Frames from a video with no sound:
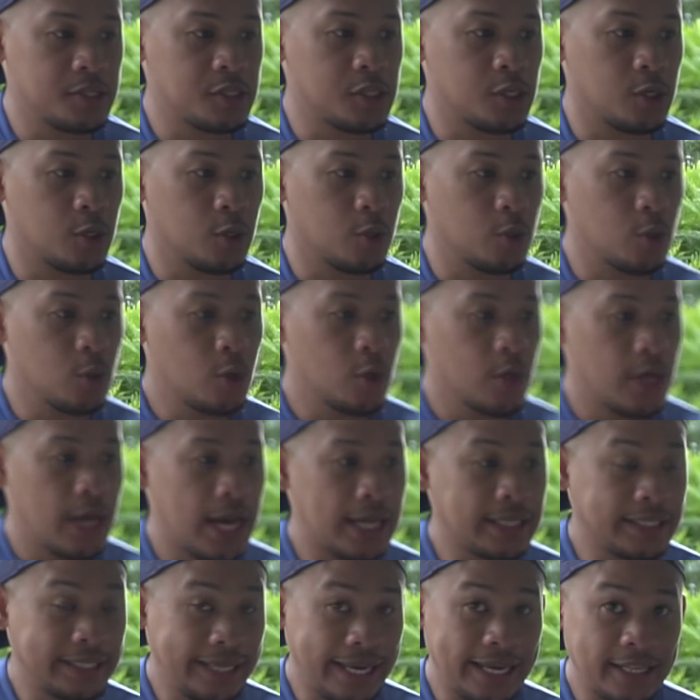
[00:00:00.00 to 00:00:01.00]
So
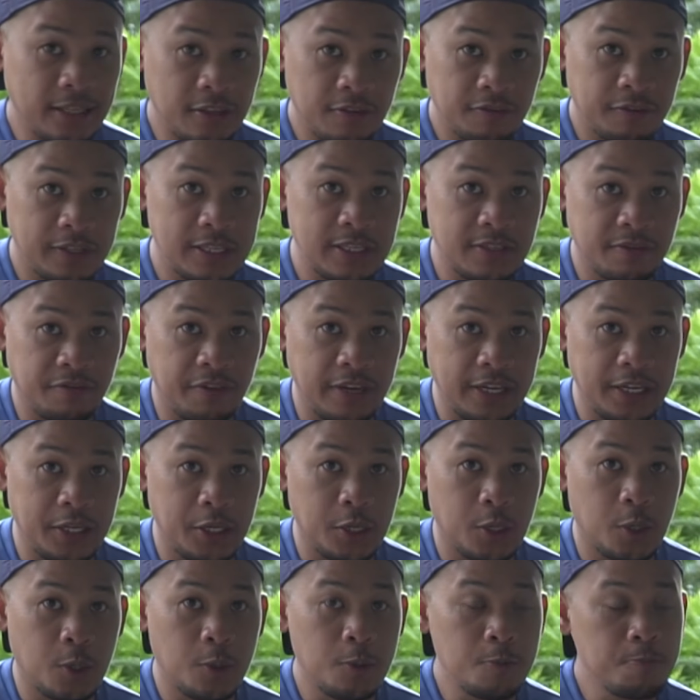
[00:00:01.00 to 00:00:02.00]
at the end of this
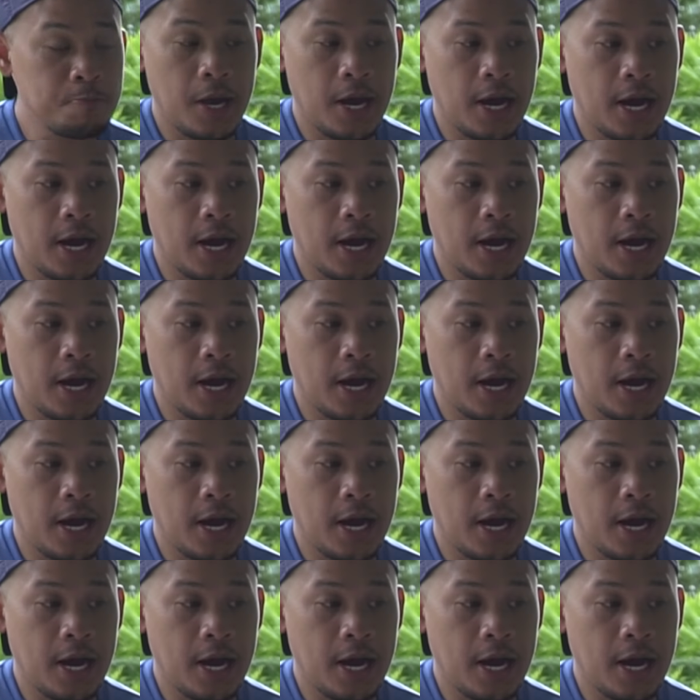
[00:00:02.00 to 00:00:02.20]
video,